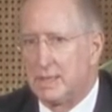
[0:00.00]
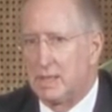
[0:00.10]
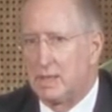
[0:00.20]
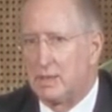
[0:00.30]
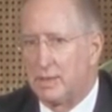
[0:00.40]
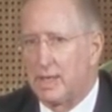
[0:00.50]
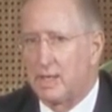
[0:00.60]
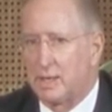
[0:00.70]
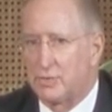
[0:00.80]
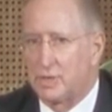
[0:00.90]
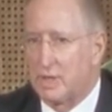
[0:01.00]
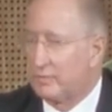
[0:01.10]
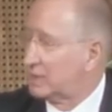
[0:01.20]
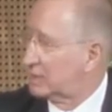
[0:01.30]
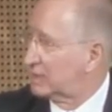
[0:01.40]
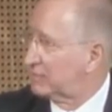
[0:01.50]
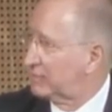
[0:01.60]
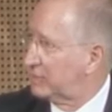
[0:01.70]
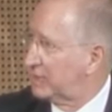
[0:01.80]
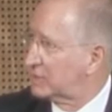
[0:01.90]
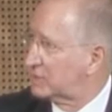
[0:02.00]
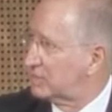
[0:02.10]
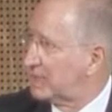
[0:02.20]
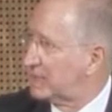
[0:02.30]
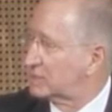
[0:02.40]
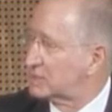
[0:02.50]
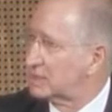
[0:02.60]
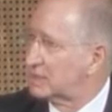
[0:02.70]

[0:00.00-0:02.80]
and they are driving a lot of the direction about